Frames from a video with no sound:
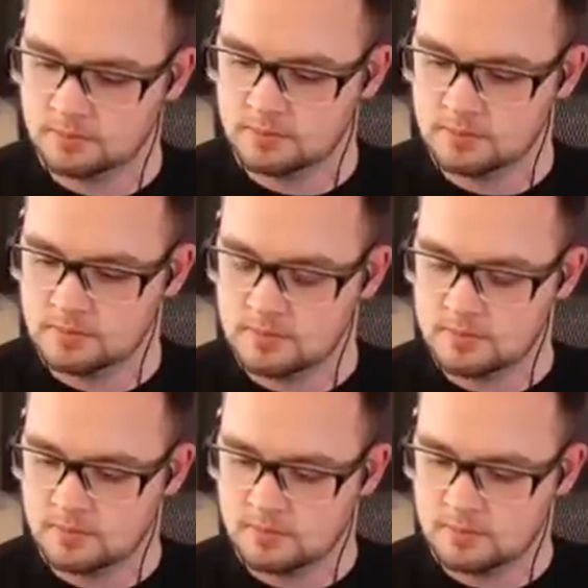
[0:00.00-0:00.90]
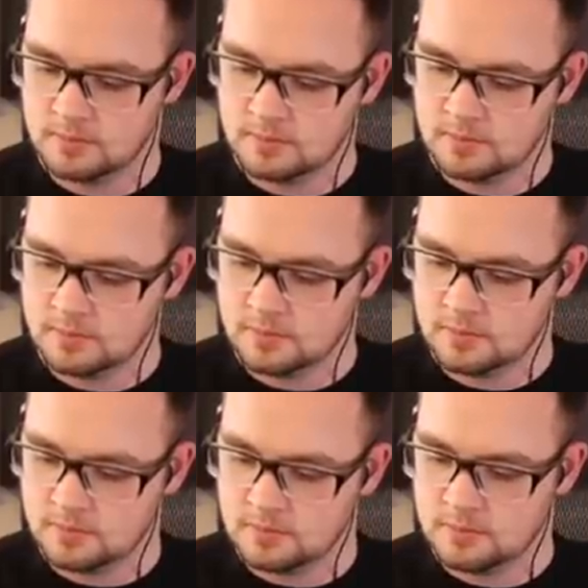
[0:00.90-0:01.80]

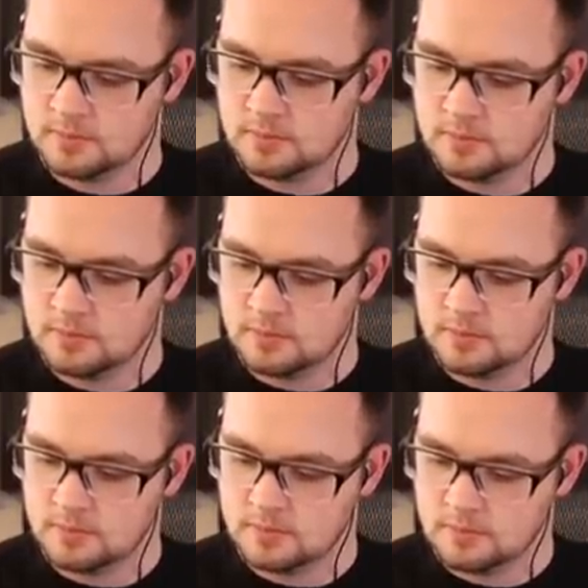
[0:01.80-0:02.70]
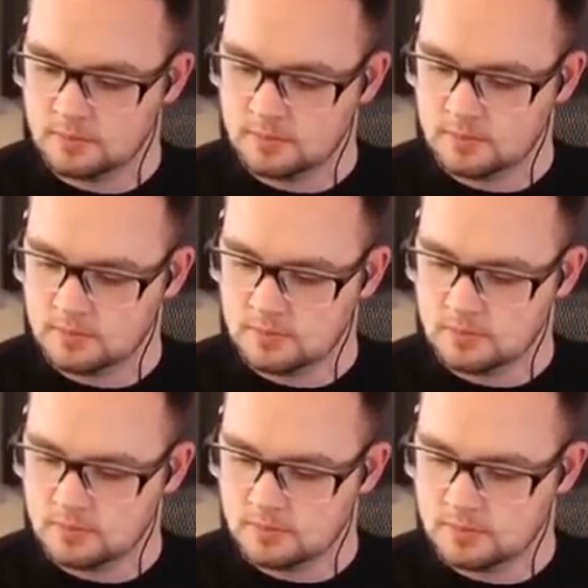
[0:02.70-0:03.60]

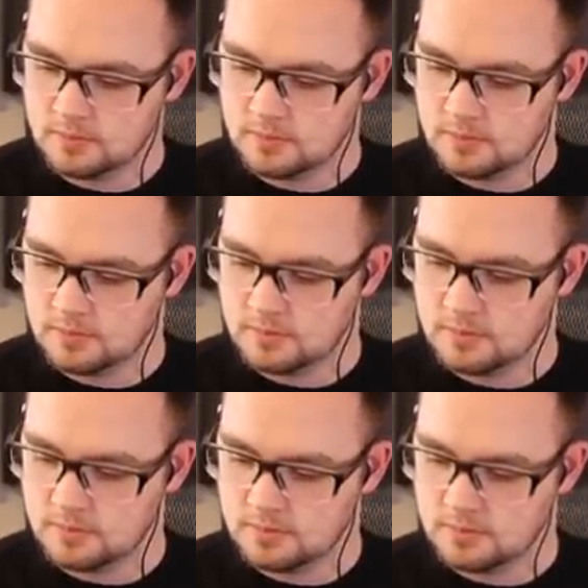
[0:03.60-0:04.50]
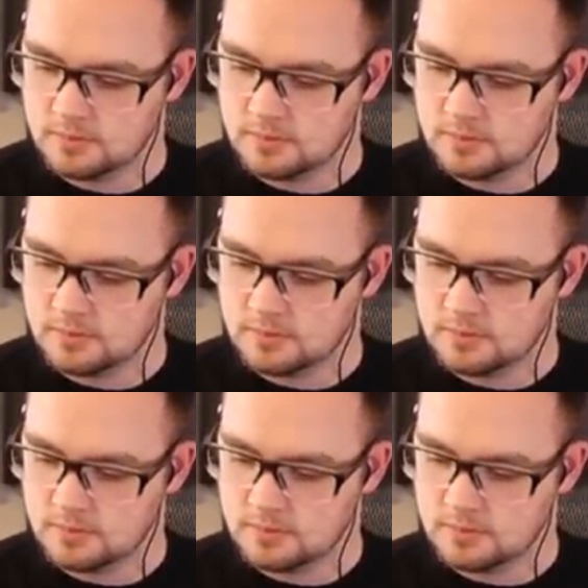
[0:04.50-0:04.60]
[no speech]